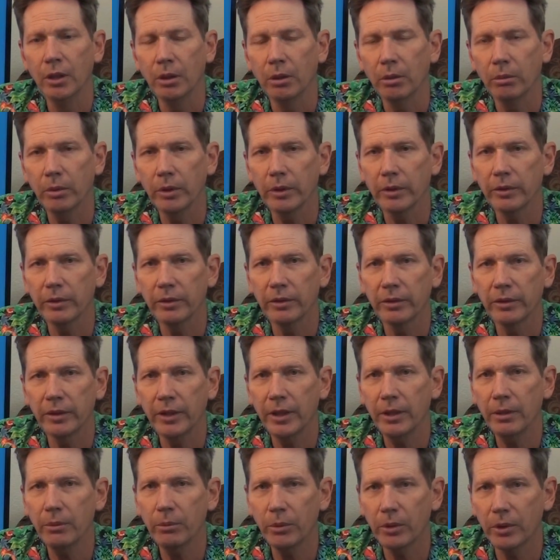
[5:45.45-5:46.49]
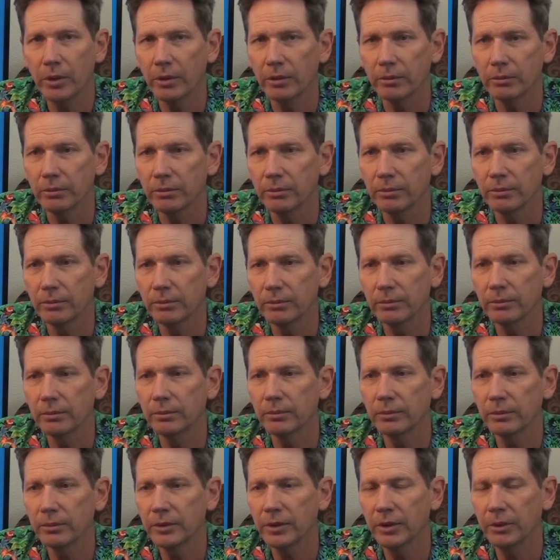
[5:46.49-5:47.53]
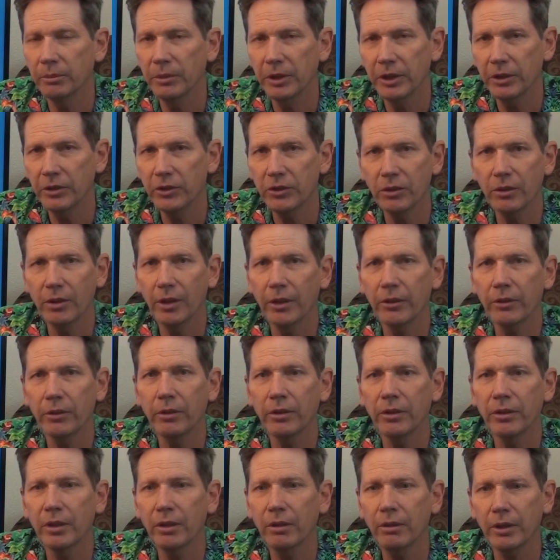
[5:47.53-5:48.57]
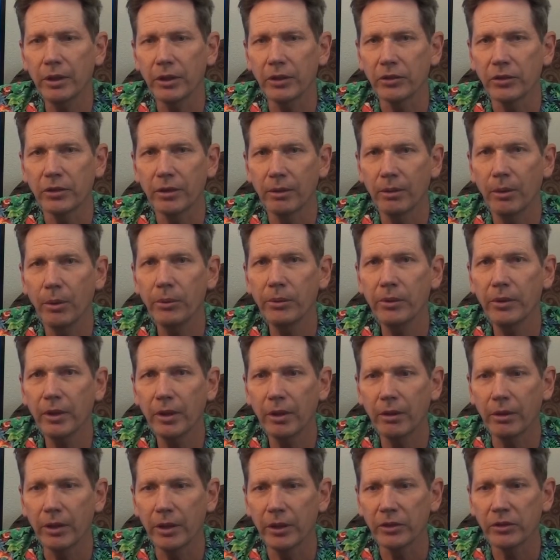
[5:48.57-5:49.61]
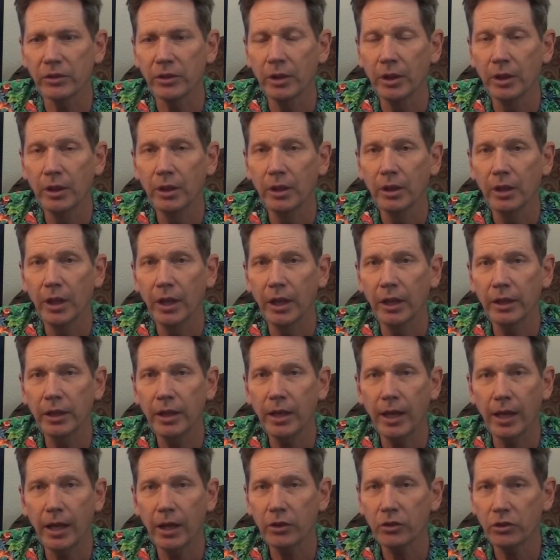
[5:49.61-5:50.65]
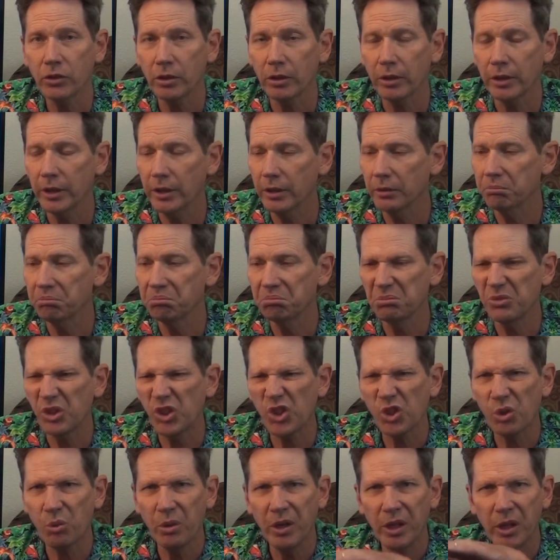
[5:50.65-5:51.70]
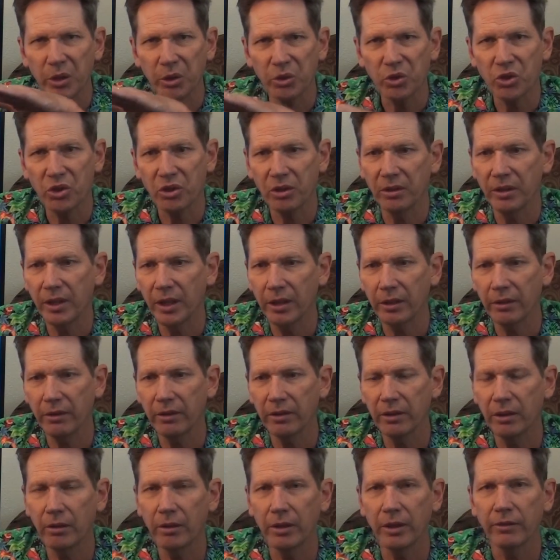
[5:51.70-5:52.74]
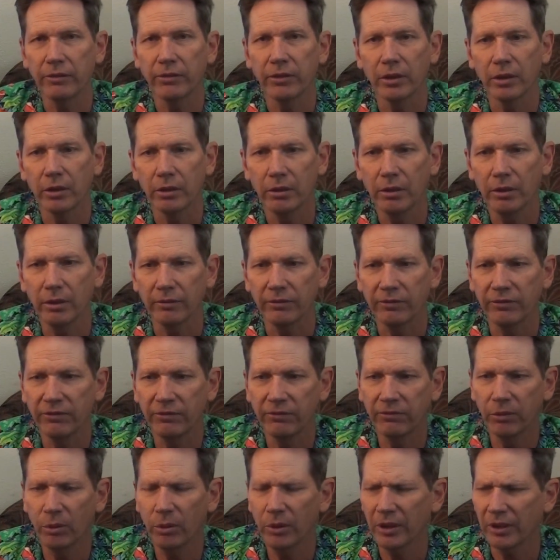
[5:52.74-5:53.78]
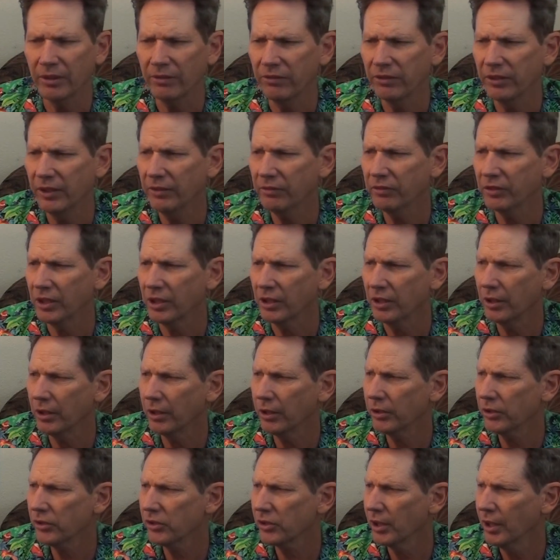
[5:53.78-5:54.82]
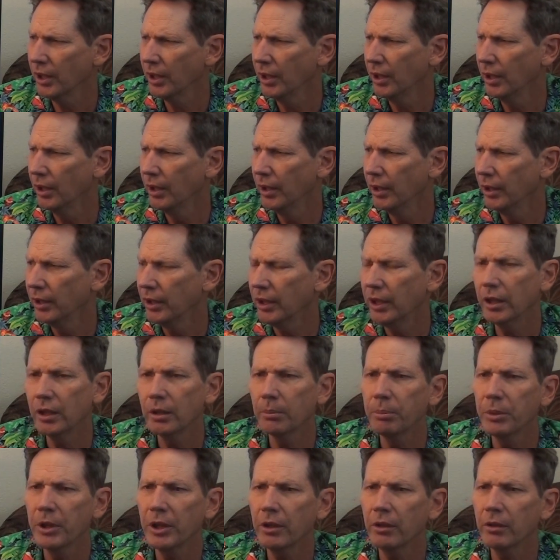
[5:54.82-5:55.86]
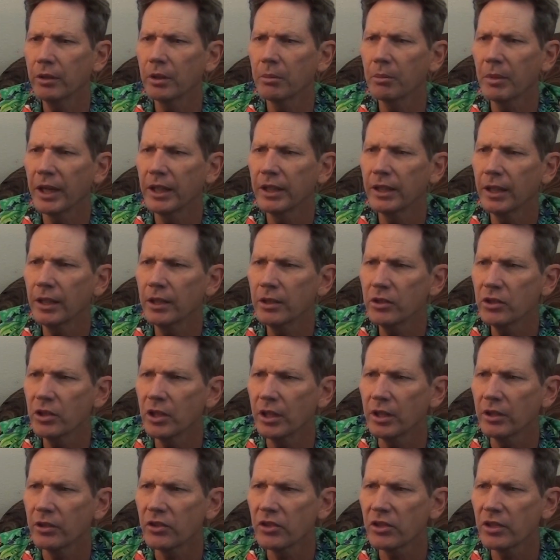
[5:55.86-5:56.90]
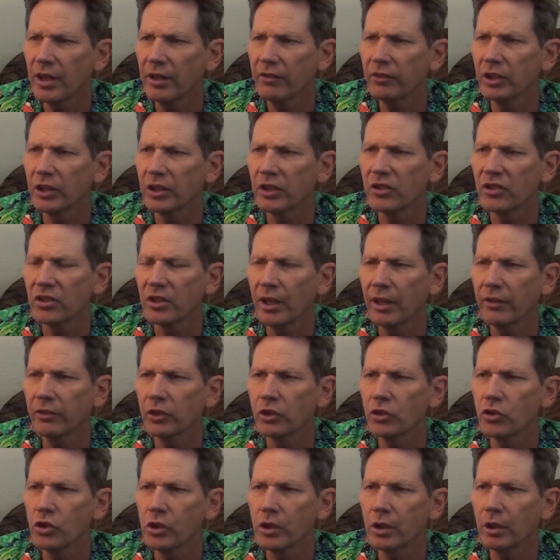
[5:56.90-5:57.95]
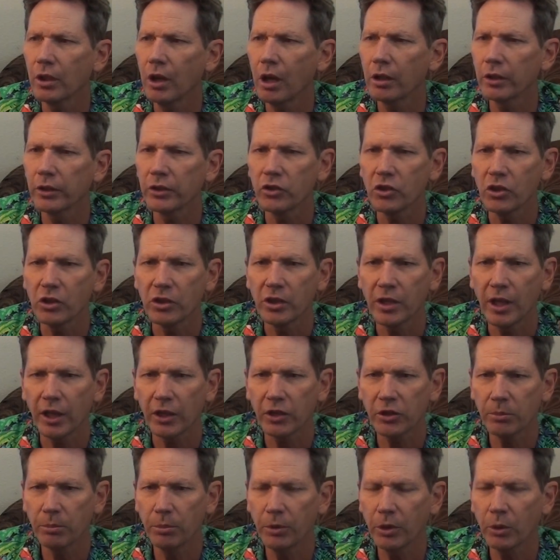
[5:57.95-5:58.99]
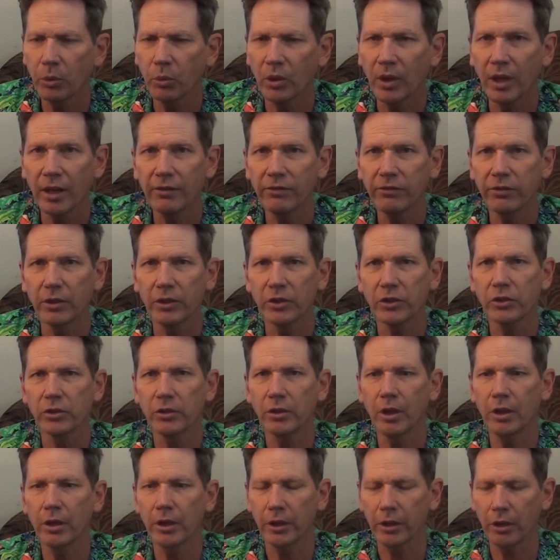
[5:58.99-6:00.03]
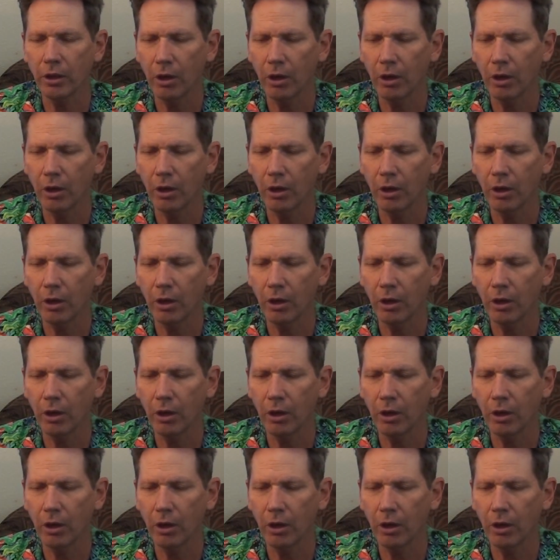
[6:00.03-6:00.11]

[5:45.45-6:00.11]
Well, they were committed to other theories, their own theories, and they actually squelched that theory for a good 40, 50 years. It appeared in my 1977 geology textbook when I first started